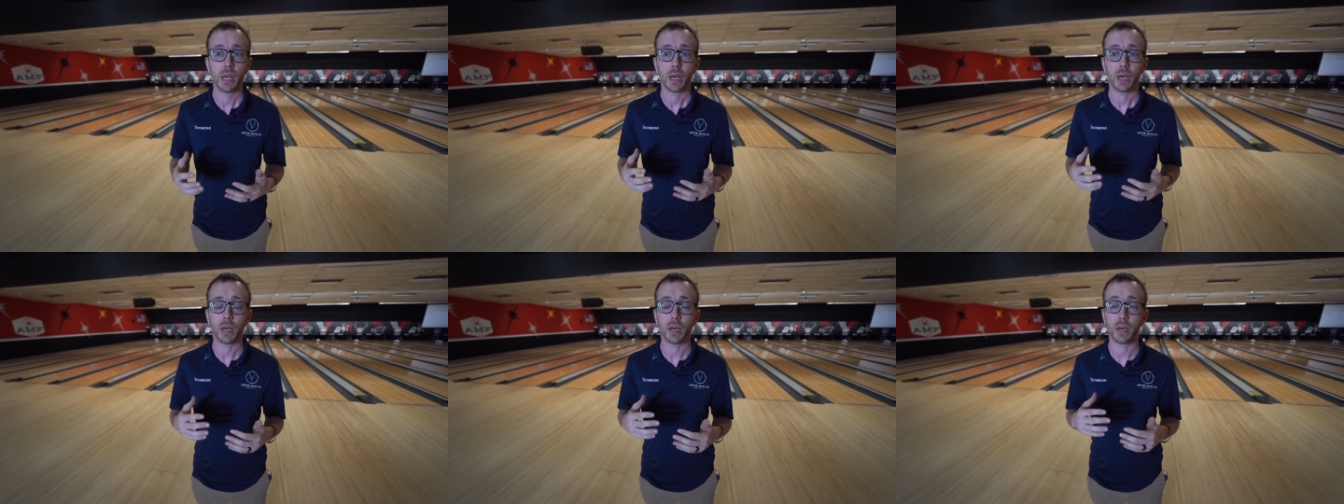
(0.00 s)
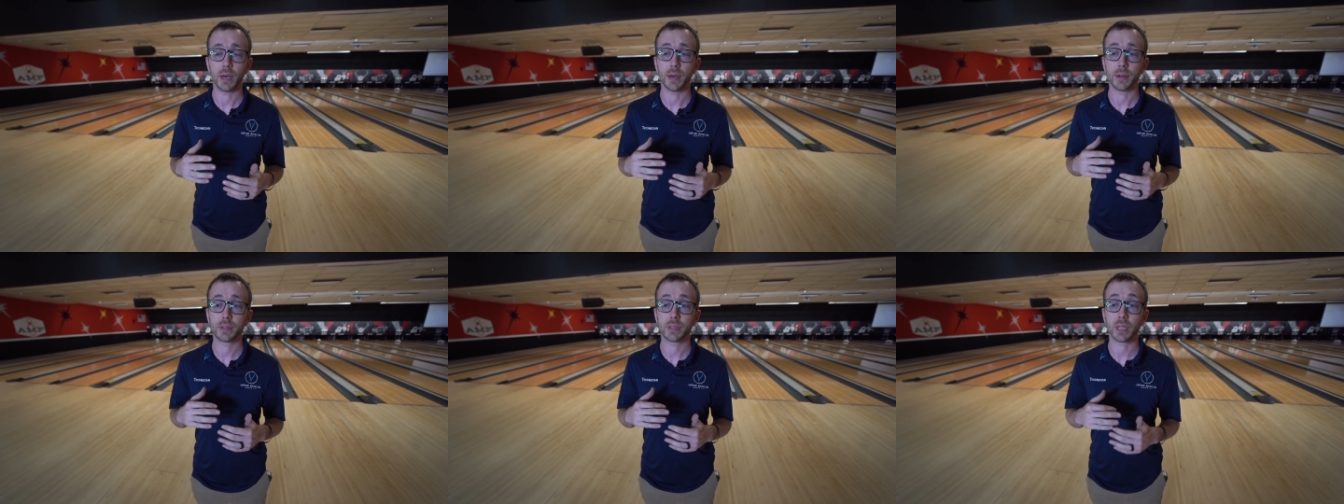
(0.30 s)

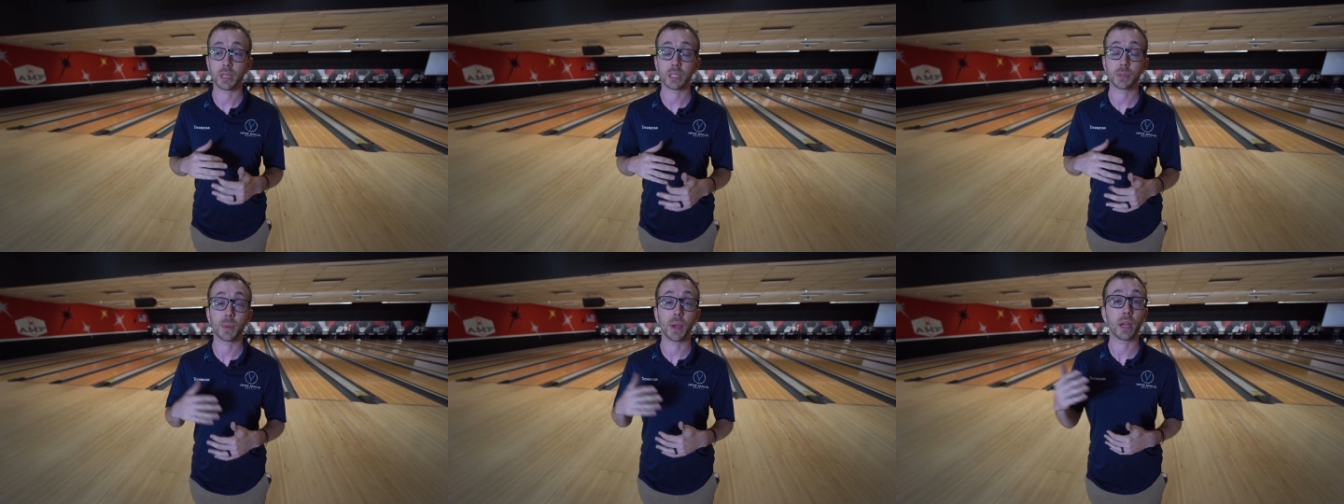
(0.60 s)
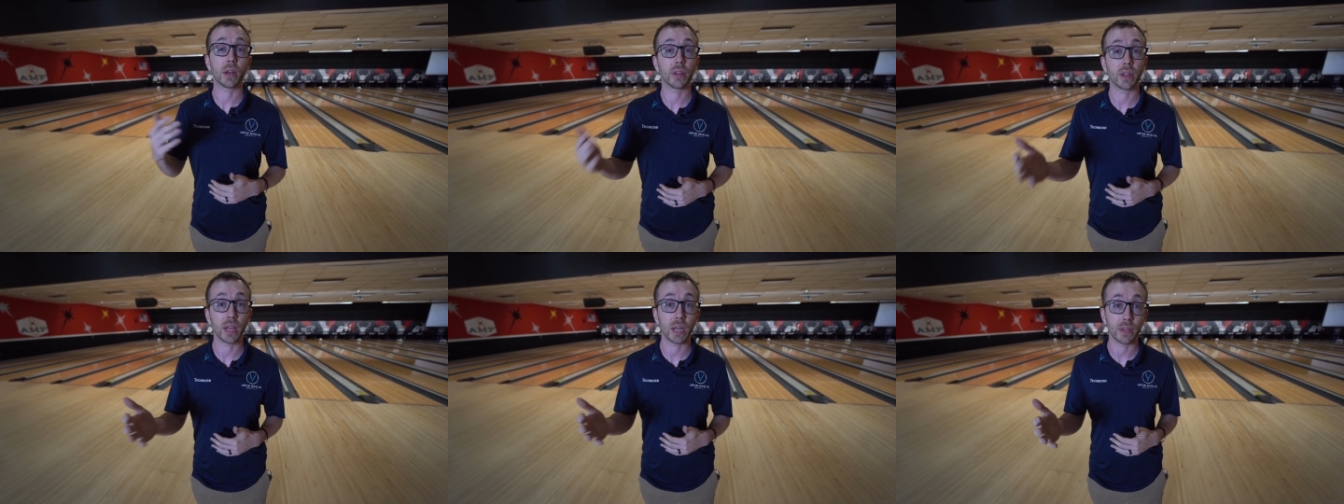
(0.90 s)
Uh, to
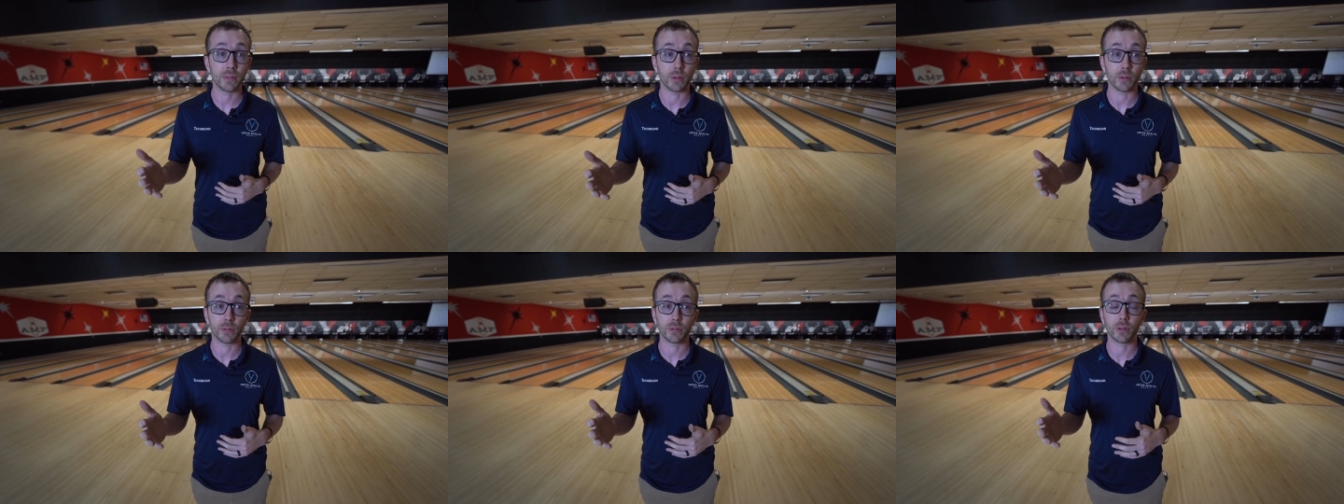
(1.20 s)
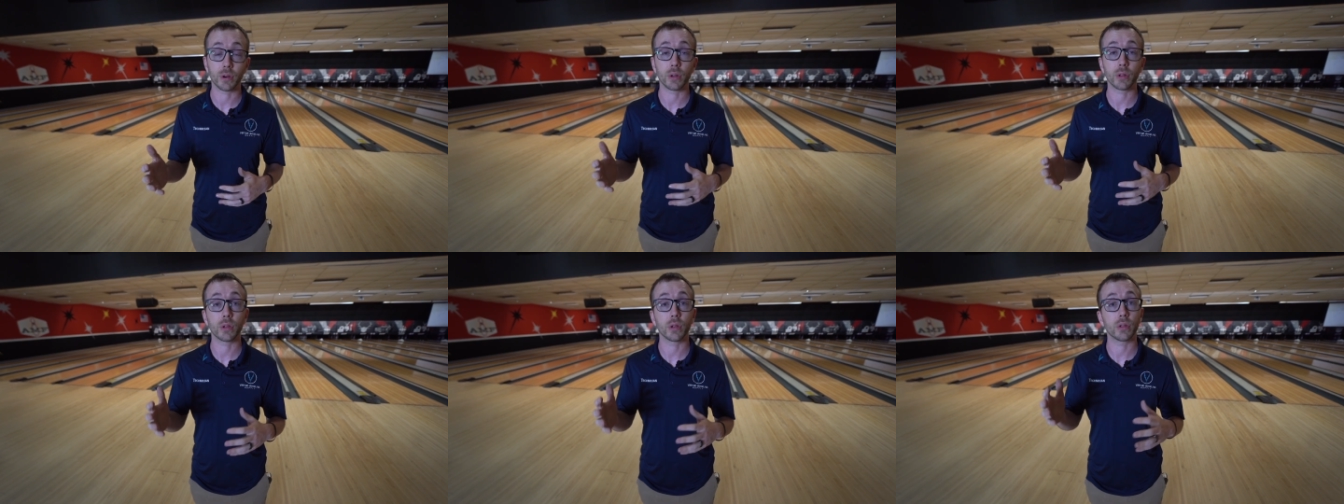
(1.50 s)
expand on that even
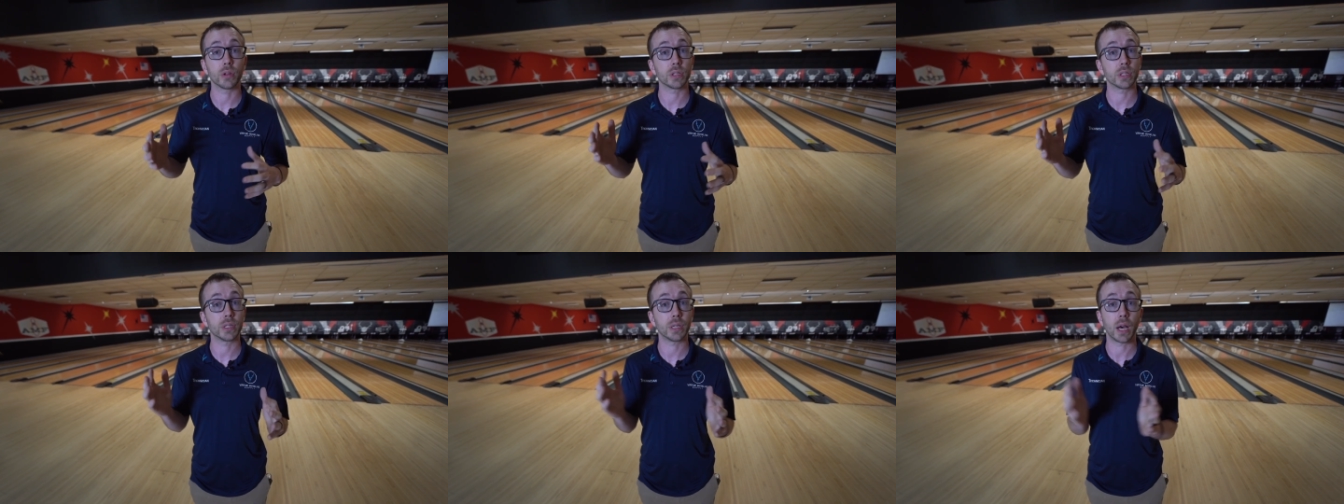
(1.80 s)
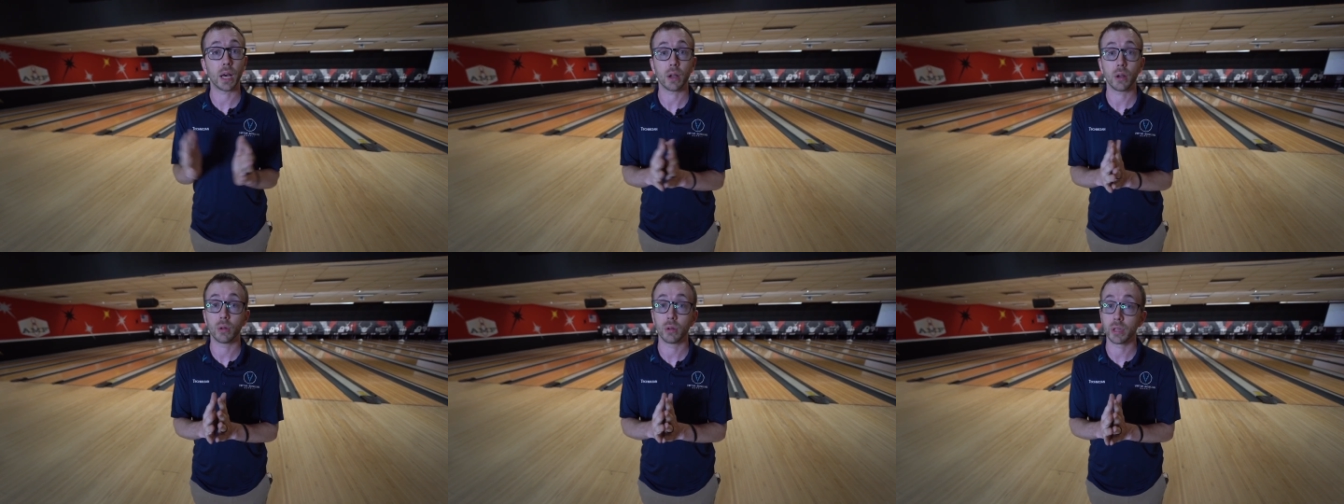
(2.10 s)
further, there's
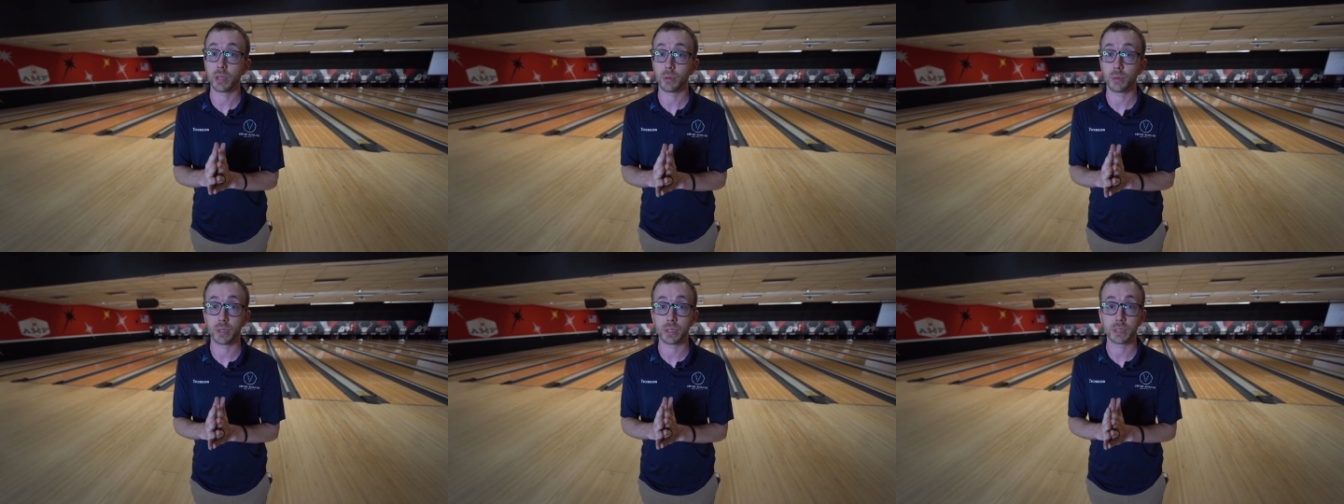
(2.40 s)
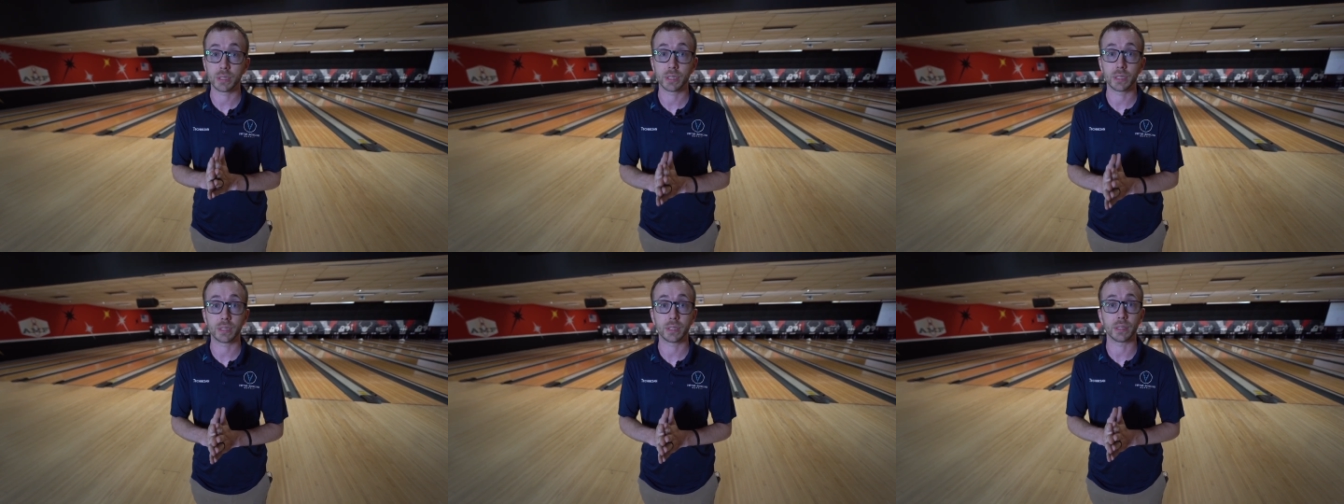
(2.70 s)
not only one
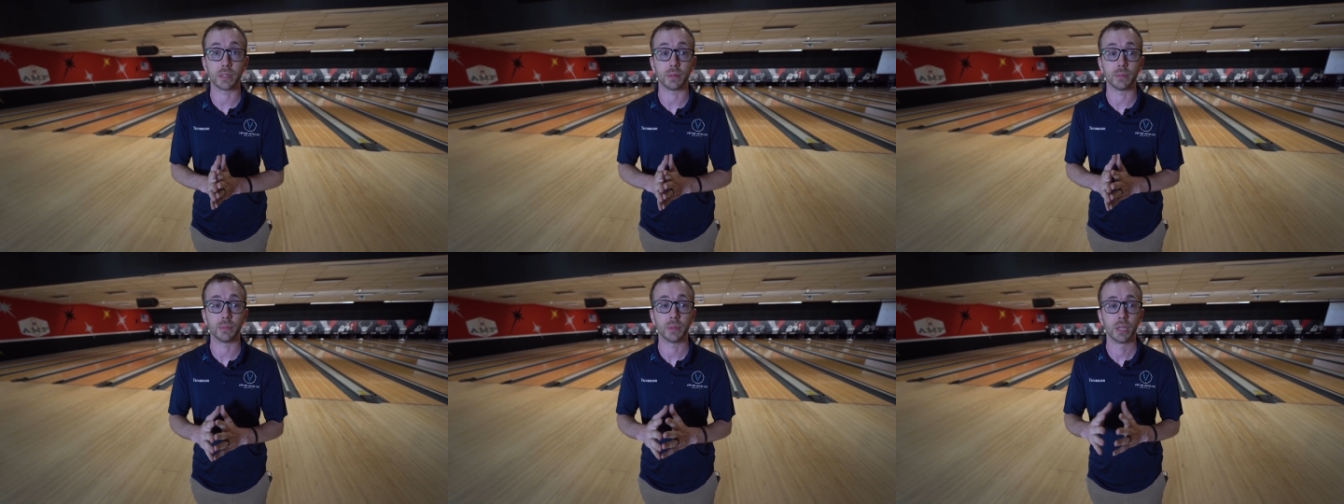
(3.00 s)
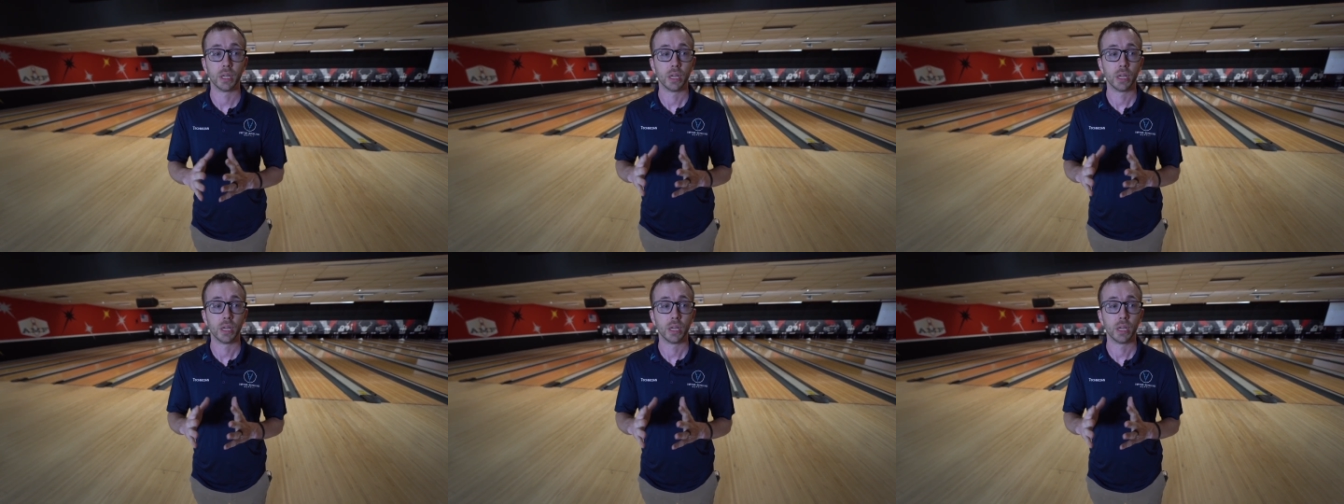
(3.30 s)
system.